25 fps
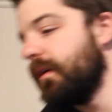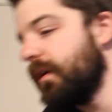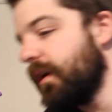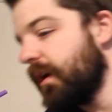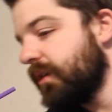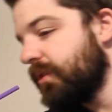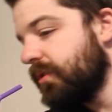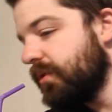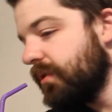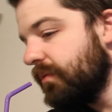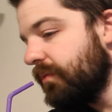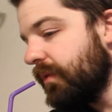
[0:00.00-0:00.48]

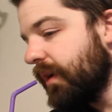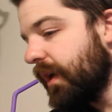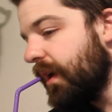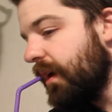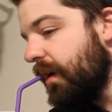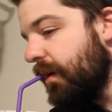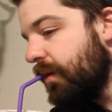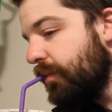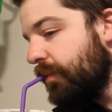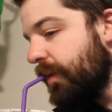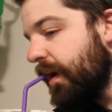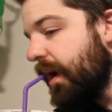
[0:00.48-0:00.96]
I turned my
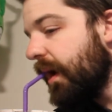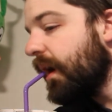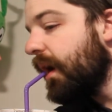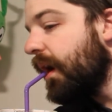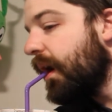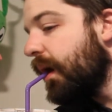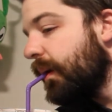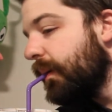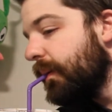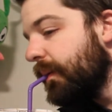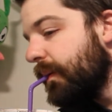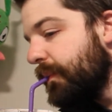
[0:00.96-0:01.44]
camera back
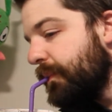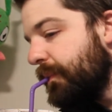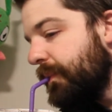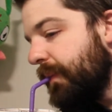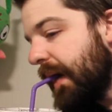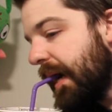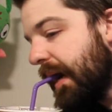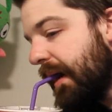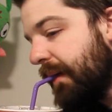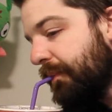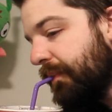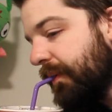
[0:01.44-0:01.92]
on
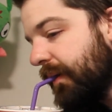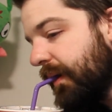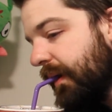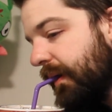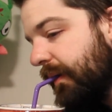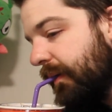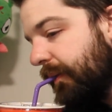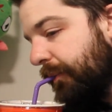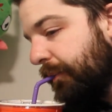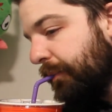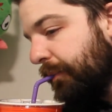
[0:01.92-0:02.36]
hot break.